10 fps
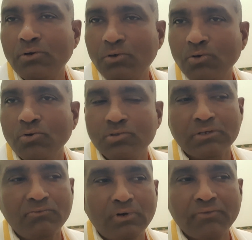do
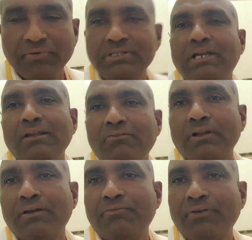somewhat physical
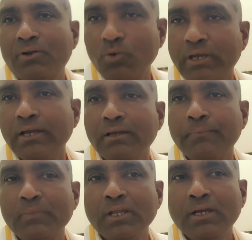work for
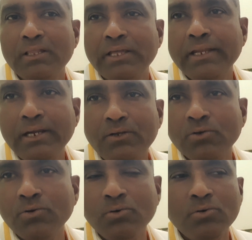cooking. They need
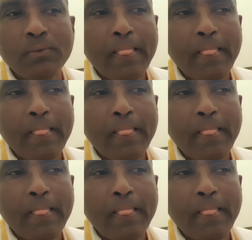to